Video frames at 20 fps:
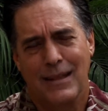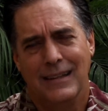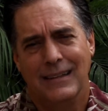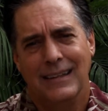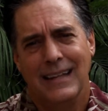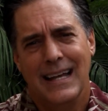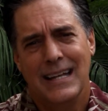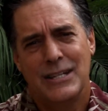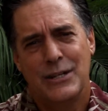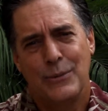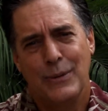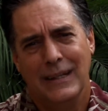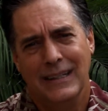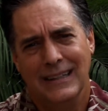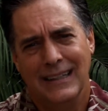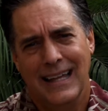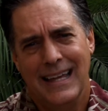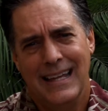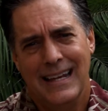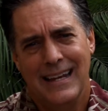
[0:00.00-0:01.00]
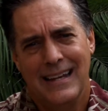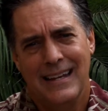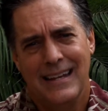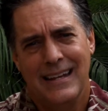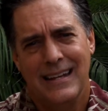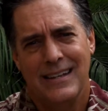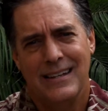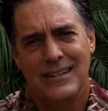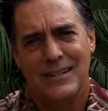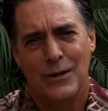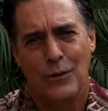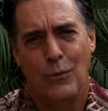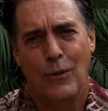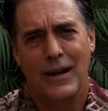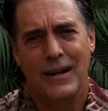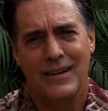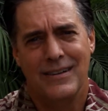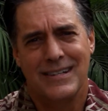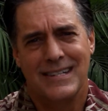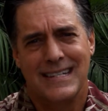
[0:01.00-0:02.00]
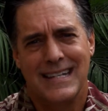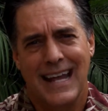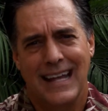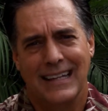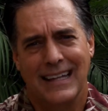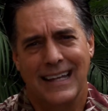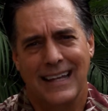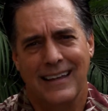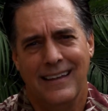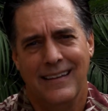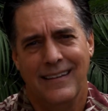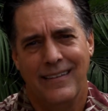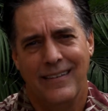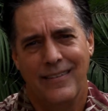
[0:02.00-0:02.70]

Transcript: the less related to what you're selling,